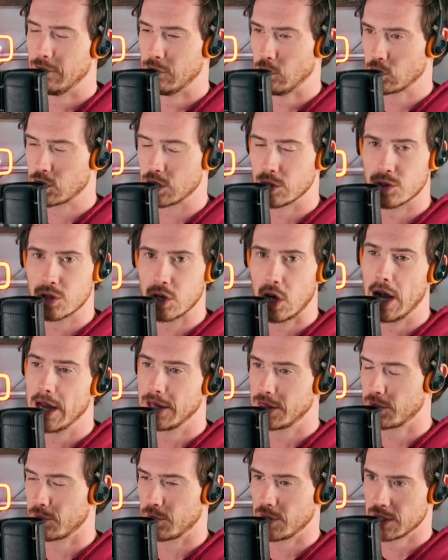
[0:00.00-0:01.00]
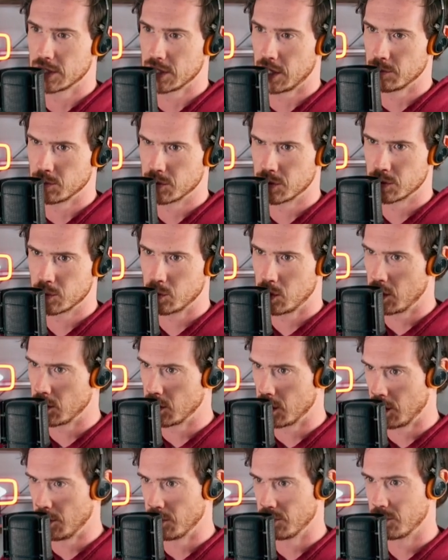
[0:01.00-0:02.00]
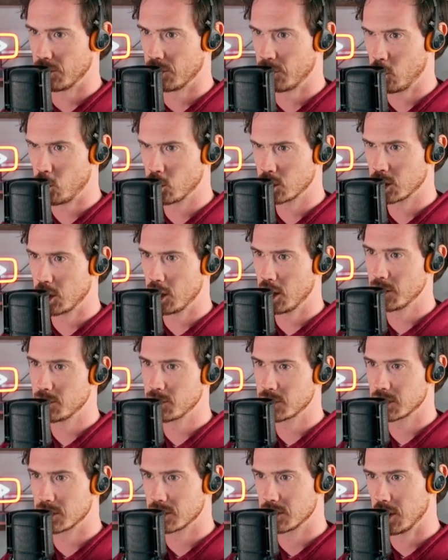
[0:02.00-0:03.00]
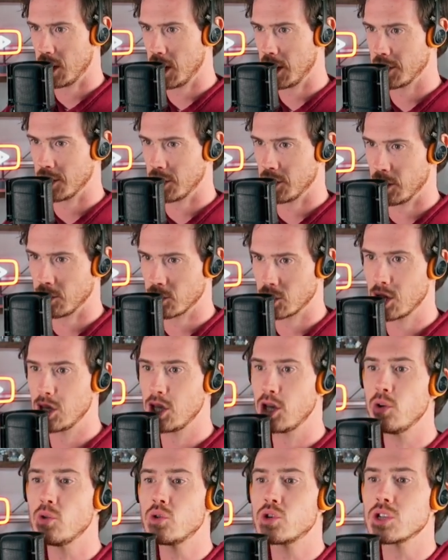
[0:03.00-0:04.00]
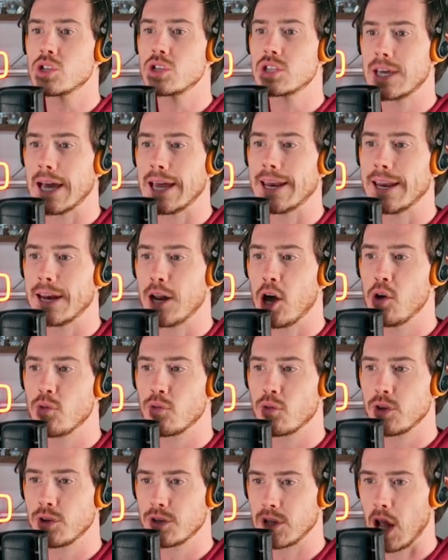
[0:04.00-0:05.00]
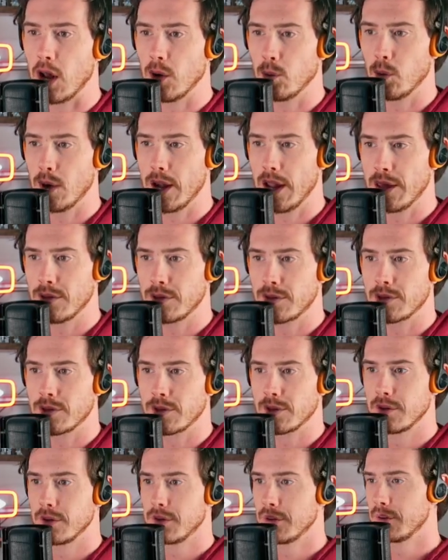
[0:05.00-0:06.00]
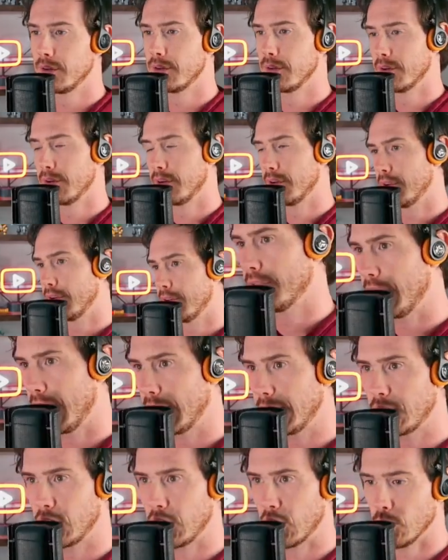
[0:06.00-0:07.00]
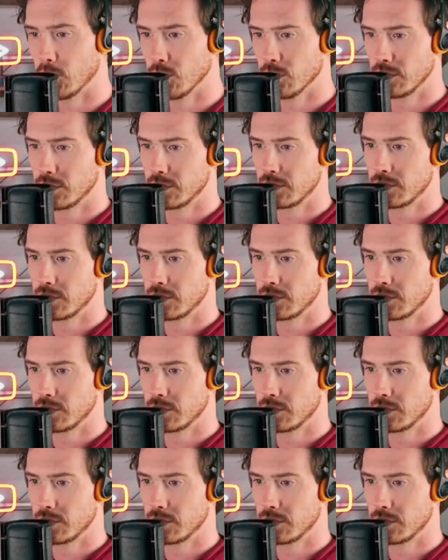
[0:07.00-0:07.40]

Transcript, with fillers: I've also died 3 times as well, though. 4 times? I don't know. Can you just get it over and done with? Thank you.